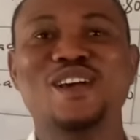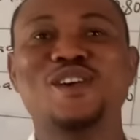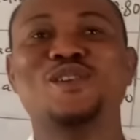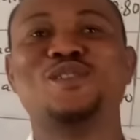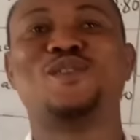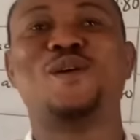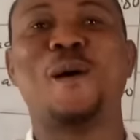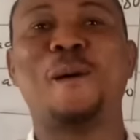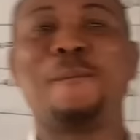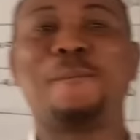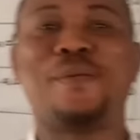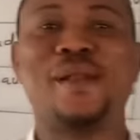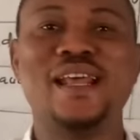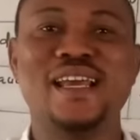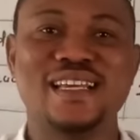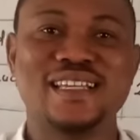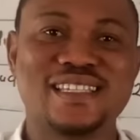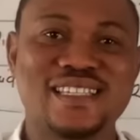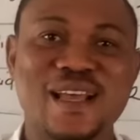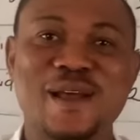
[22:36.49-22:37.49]
So
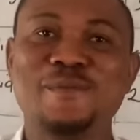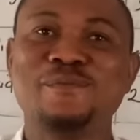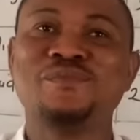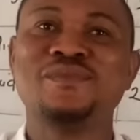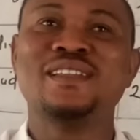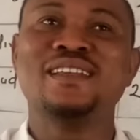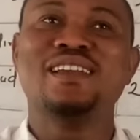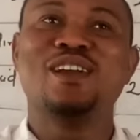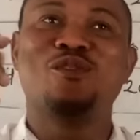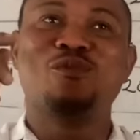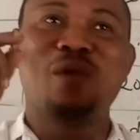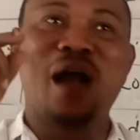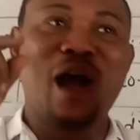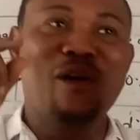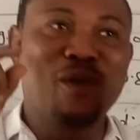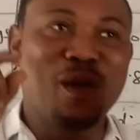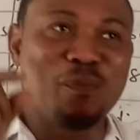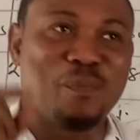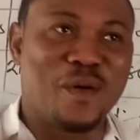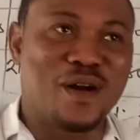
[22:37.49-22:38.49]
please, when
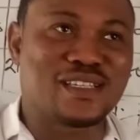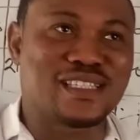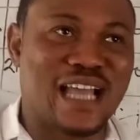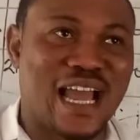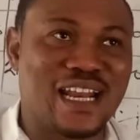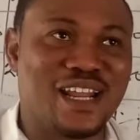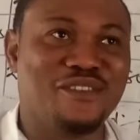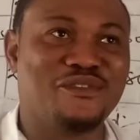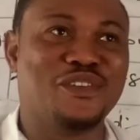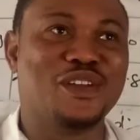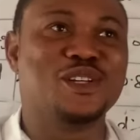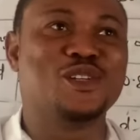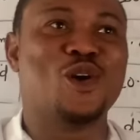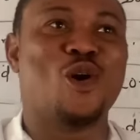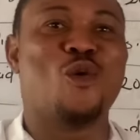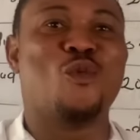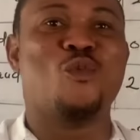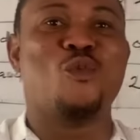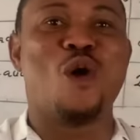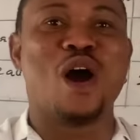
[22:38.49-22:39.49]
we post any
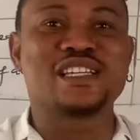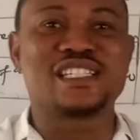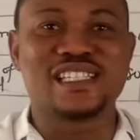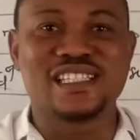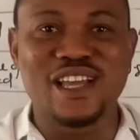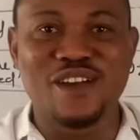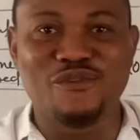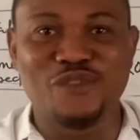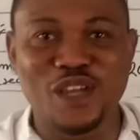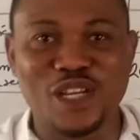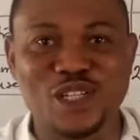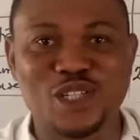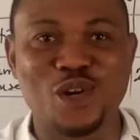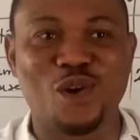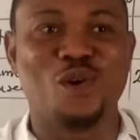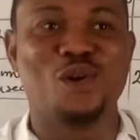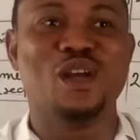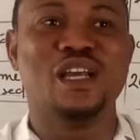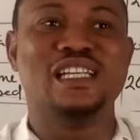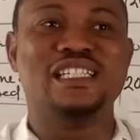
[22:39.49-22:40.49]
video, watch the video.